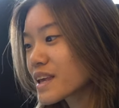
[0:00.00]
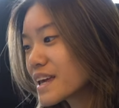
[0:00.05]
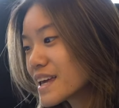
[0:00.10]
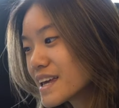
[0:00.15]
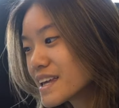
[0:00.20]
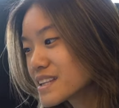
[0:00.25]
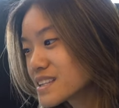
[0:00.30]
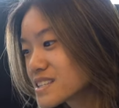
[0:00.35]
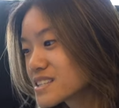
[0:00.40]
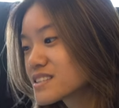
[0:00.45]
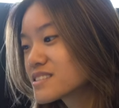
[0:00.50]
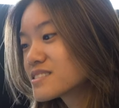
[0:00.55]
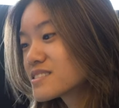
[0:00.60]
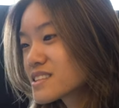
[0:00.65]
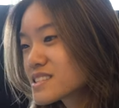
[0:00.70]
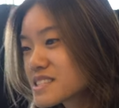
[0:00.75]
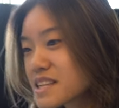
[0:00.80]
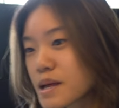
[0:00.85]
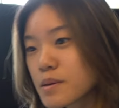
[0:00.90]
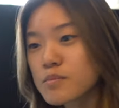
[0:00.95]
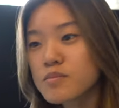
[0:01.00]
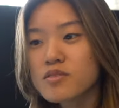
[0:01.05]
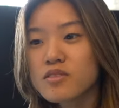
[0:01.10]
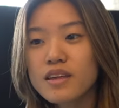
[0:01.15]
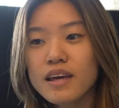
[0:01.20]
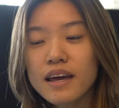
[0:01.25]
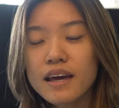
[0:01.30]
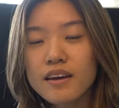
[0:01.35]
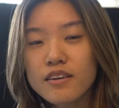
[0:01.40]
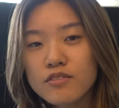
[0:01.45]
eat the same
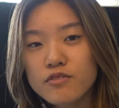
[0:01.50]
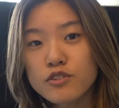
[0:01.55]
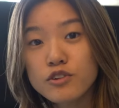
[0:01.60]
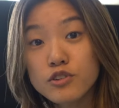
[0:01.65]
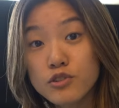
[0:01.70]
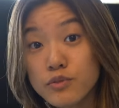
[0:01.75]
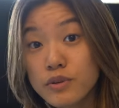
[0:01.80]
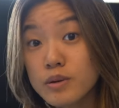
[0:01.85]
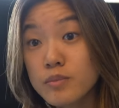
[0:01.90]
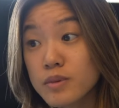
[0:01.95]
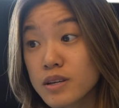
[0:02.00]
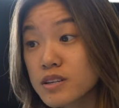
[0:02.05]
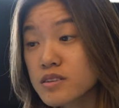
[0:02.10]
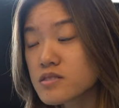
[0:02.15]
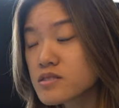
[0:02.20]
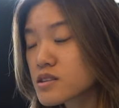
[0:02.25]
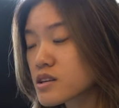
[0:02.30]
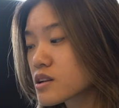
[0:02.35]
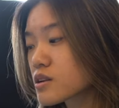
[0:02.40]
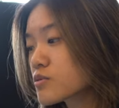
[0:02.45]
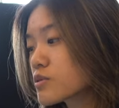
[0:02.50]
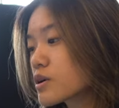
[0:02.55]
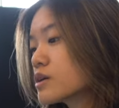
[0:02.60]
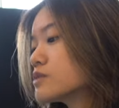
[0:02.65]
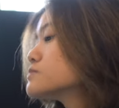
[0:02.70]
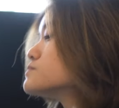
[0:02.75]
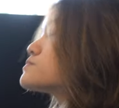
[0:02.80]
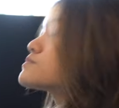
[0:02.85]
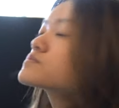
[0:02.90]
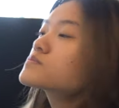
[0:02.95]
thing for three meals in a row.
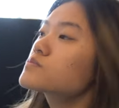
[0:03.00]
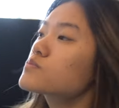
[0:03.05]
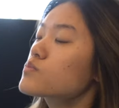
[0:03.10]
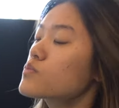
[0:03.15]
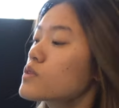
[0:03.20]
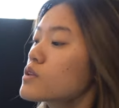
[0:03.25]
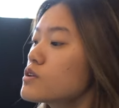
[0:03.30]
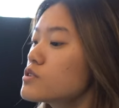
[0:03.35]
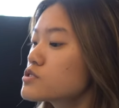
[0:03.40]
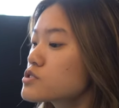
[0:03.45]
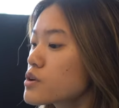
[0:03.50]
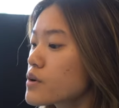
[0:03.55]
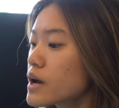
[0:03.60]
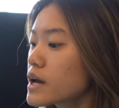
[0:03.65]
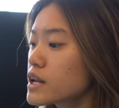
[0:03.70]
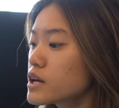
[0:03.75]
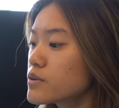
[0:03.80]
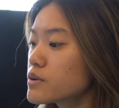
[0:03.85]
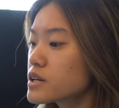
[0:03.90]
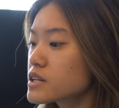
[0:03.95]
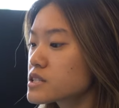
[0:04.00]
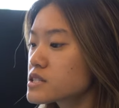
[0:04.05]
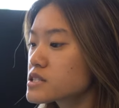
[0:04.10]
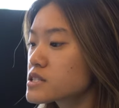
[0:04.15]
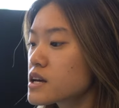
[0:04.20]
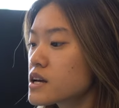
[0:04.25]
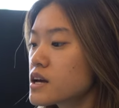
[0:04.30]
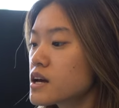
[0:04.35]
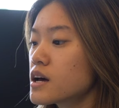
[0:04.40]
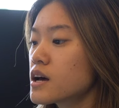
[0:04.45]
So anyways,
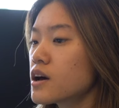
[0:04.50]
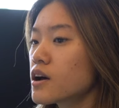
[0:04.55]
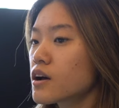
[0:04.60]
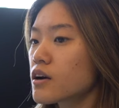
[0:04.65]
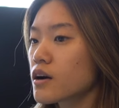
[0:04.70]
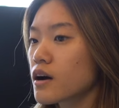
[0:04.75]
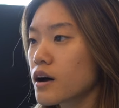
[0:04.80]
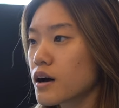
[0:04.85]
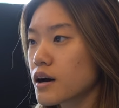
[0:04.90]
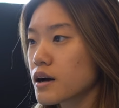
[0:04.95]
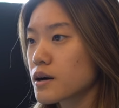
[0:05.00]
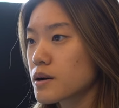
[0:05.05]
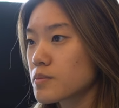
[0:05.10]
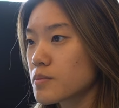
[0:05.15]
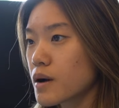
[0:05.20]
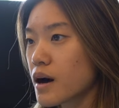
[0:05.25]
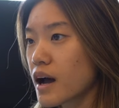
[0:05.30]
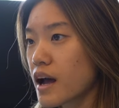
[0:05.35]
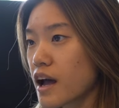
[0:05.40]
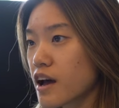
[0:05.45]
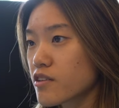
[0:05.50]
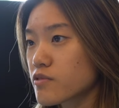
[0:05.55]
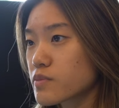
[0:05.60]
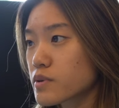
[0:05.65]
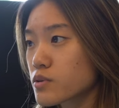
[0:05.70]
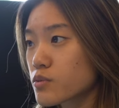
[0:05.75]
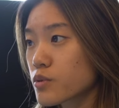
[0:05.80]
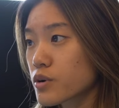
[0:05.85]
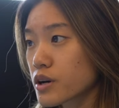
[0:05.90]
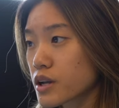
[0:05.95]
um, I have
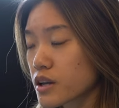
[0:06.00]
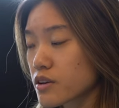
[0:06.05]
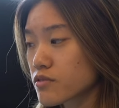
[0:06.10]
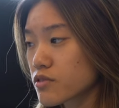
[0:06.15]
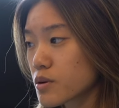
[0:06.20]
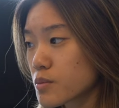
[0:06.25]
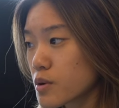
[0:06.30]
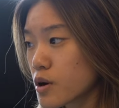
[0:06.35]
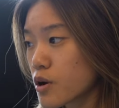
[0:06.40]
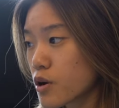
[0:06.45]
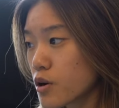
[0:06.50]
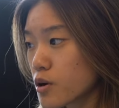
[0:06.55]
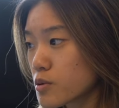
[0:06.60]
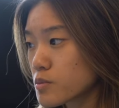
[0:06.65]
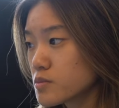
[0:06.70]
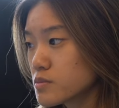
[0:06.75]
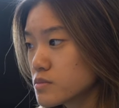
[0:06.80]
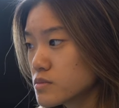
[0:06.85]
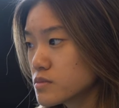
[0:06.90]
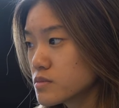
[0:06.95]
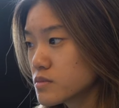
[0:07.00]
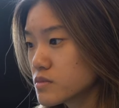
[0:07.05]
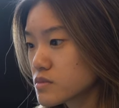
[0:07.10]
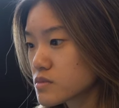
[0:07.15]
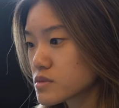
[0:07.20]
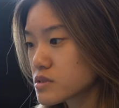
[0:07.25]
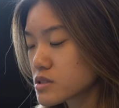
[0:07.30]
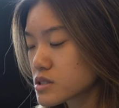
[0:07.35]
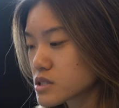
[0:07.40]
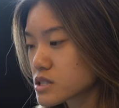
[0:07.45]
been working from home
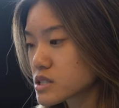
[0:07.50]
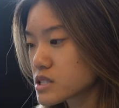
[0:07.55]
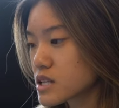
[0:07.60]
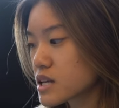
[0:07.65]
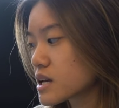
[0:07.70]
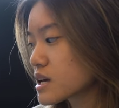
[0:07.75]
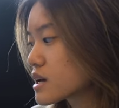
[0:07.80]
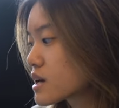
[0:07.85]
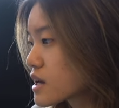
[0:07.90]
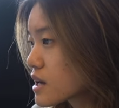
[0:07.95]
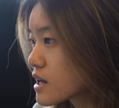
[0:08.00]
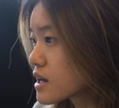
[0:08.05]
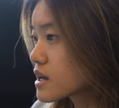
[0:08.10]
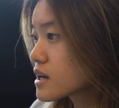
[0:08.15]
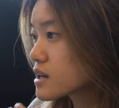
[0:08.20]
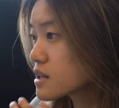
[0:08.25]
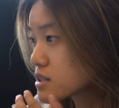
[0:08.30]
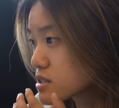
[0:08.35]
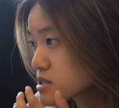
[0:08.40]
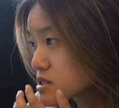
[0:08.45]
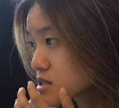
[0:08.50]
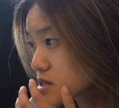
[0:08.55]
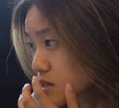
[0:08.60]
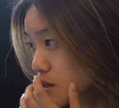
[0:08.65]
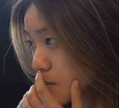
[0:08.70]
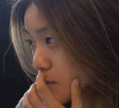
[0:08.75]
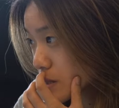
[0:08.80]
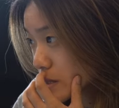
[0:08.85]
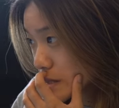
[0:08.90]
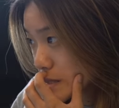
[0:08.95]
since,
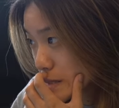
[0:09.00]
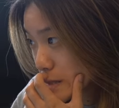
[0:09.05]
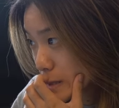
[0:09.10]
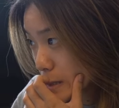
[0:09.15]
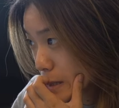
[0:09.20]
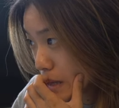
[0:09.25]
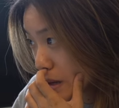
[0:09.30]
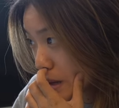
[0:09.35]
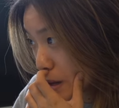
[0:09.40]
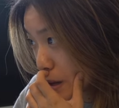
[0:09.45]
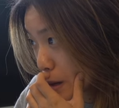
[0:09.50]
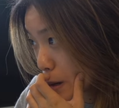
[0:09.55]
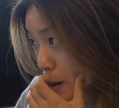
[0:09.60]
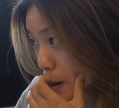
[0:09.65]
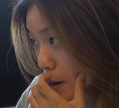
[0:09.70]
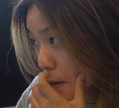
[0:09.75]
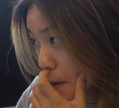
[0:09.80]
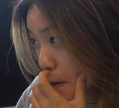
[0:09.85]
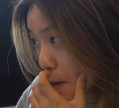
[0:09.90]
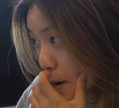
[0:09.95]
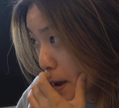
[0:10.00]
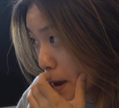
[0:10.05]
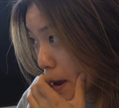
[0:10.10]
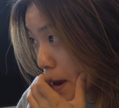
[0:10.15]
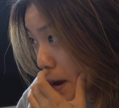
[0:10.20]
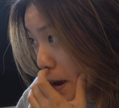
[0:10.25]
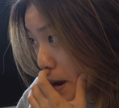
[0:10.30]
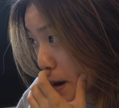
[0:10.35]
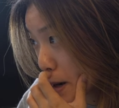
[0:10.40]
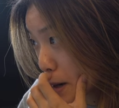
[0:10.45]
let me see
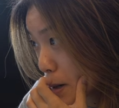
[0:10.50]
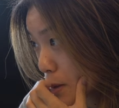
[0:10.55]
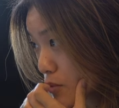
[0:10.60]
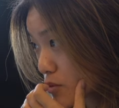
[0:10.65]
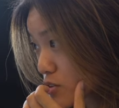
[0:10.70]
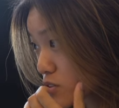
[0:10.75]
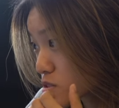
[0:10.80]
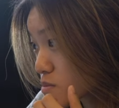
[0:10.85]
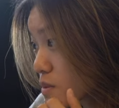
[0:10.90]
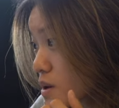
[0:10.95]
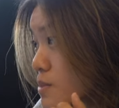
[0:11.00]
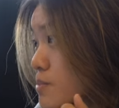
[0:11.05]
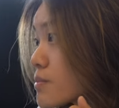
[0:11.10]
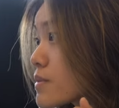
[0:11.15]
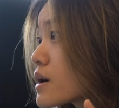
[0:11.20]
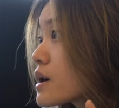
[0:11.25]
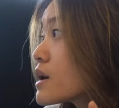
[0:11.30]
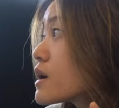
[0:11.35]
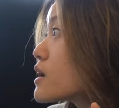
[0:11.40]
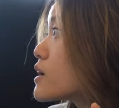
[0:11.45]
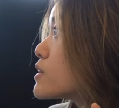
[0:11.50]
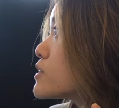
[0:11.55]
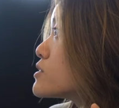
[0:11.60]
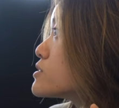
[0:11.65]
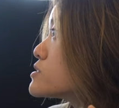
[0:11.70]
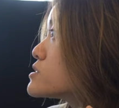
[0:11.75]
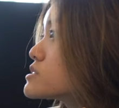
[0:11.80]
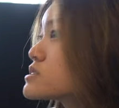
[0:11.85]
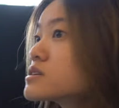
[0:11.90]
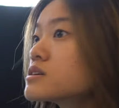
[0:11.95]
when, where's my
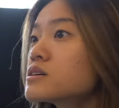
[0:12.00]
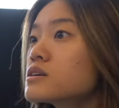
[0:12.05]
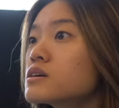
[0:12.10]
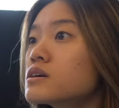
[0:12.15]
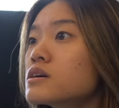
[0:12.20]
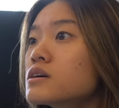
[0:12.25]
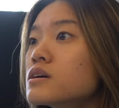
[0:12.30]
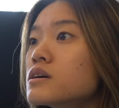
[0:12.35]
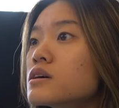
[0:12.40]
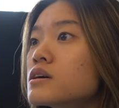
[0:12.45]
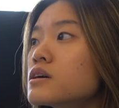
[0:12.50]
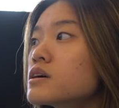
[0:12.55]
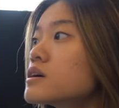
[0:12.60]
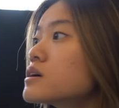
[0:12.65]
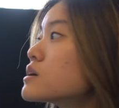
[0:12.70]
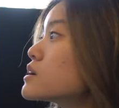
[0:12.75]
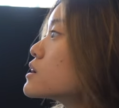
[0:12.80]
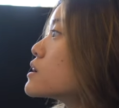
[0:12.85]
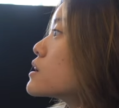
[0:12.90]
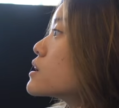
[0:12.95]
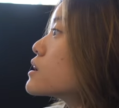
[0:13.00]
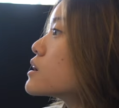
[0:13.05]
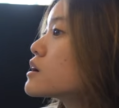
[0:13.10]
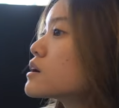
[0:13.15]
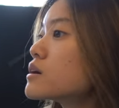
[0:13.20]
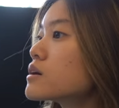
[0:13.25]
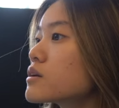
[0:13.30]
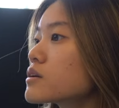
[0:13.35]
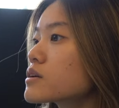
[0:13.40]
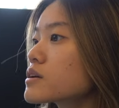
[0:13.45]
mouse?
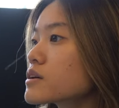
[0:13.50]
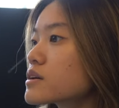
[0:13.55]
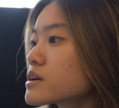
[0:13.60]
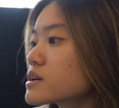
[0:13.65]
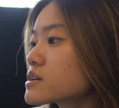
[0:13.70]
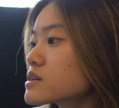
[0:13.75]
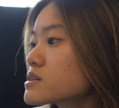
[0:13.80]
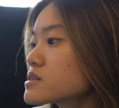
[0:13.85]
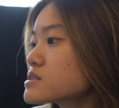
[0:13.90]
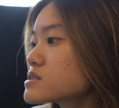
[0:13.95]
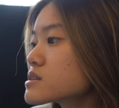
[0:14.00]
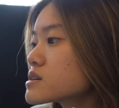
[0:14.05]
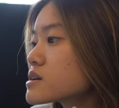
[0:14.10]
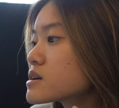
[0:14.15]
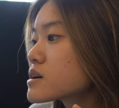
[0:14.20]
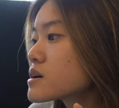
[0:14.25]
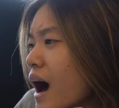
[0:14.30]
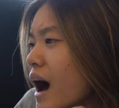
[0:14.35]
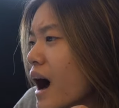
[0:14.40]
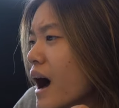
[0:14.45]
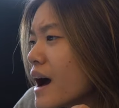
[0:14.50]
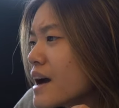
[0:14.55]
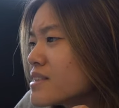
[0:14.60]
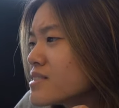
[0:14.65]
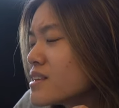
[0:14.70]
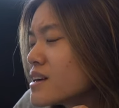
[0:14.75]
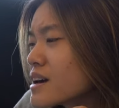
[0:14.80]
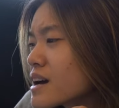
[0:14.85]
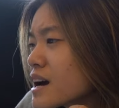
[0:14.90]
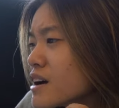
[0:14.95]
Oh, there it is. I
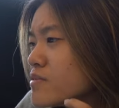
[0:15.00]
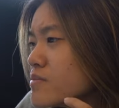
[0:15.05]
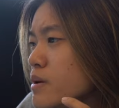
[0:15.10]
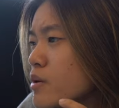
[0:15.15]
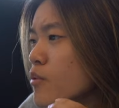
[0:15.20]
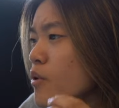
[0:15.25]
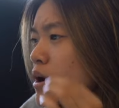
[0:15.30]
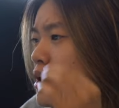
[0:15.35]
think I've been